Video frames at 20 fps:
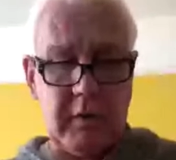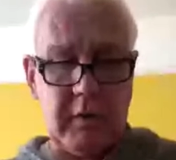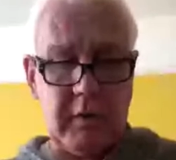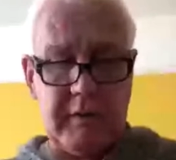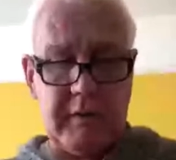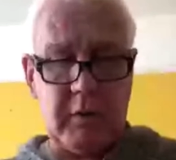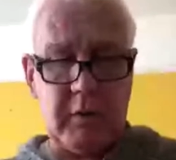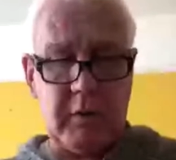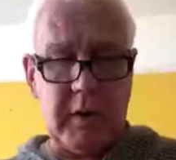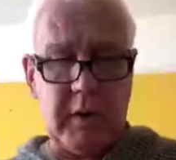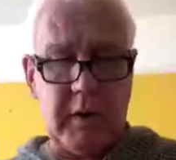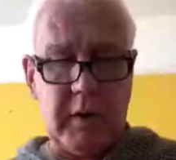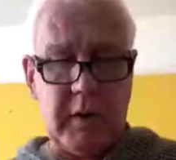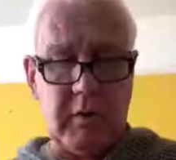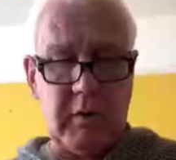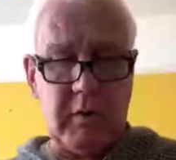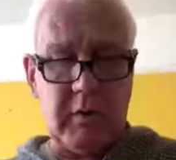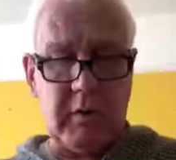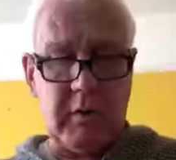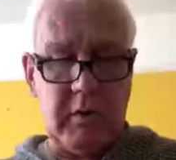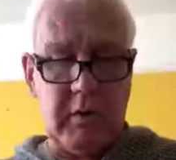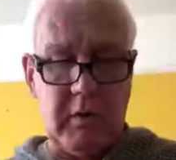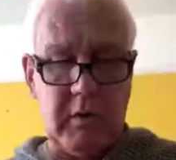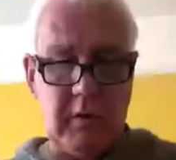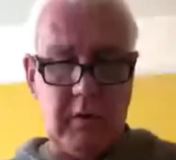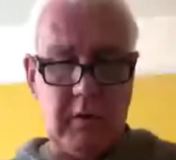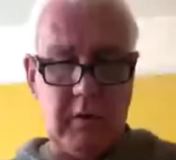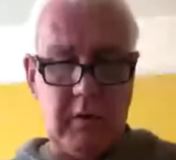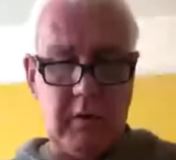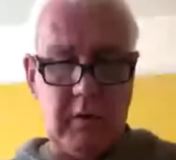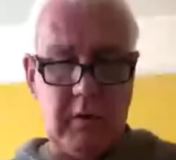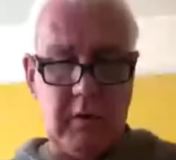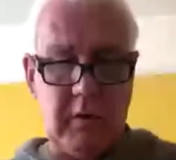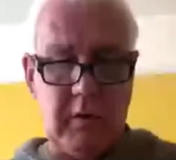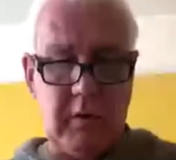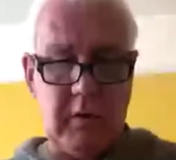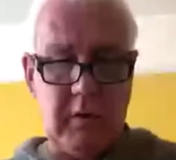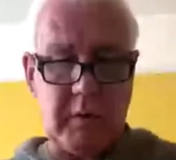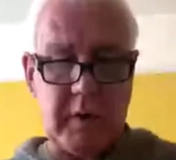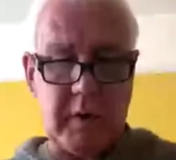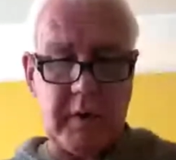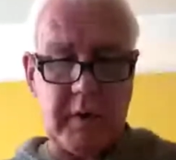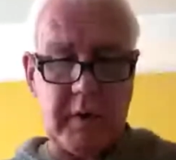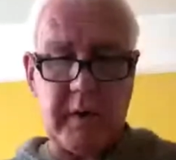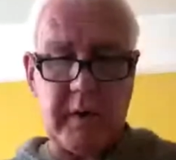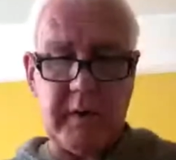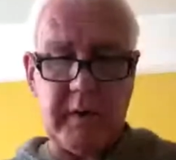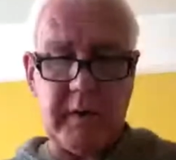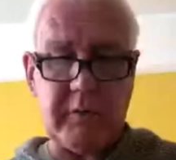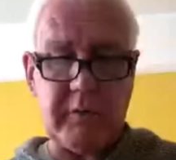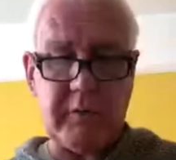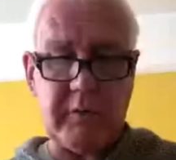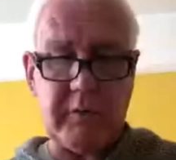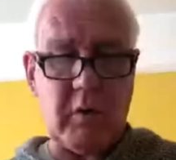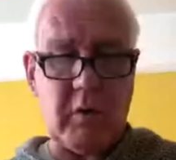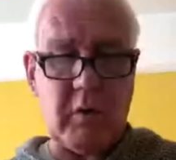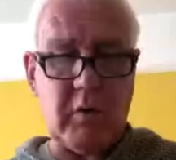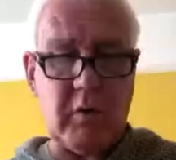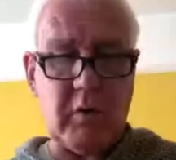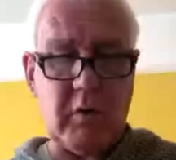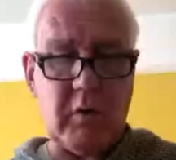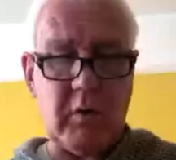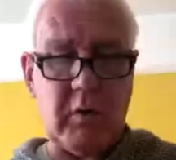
got to have a quick look. Someone done this wrong.